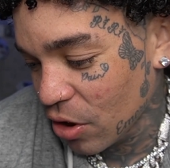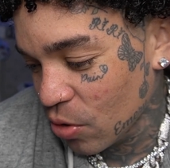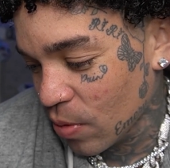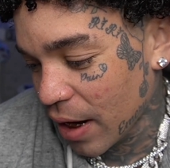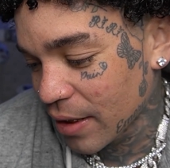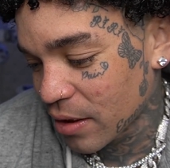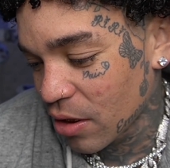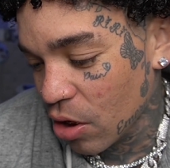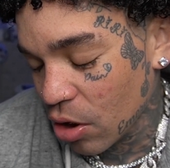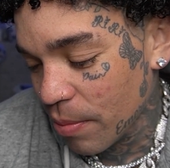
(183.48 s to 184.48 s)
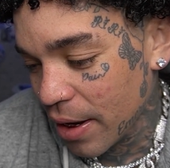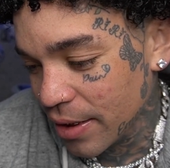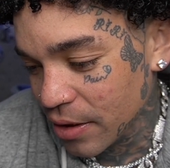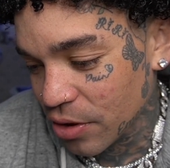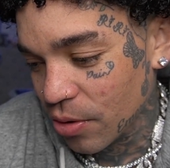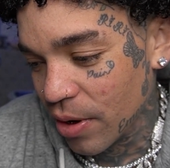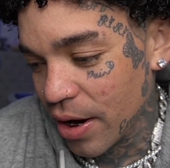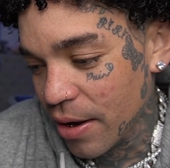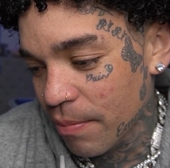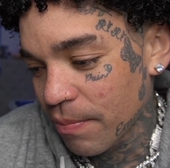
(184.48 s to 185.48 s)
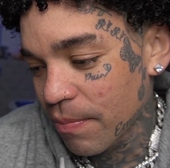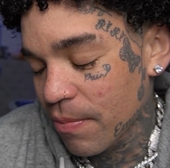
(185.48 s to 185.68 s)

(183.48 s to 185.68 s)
you guys could go to my Instagram